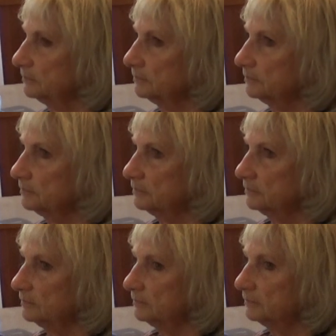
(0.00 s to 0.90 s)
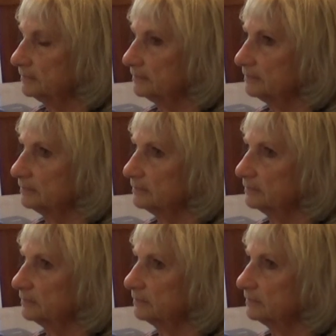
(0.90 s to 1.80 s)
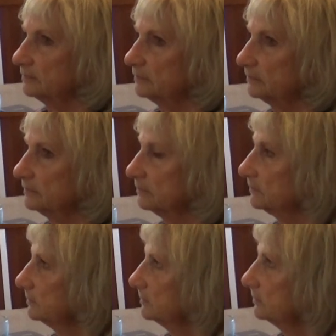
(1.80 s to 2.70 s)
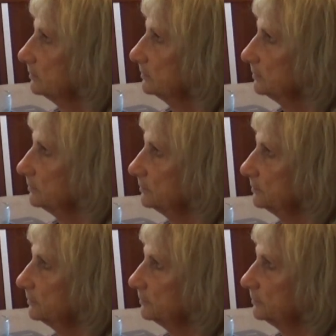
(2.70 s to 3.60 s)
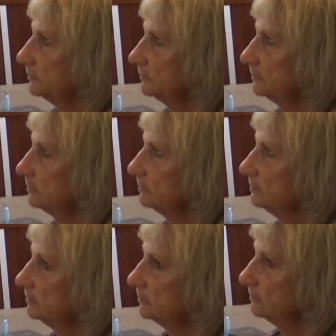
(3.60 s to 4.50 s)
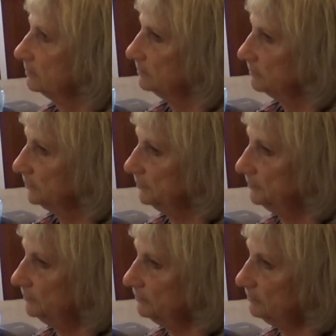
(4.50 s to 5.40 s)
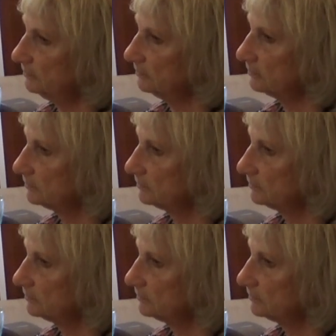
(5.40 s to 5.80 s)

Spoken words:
[no speech]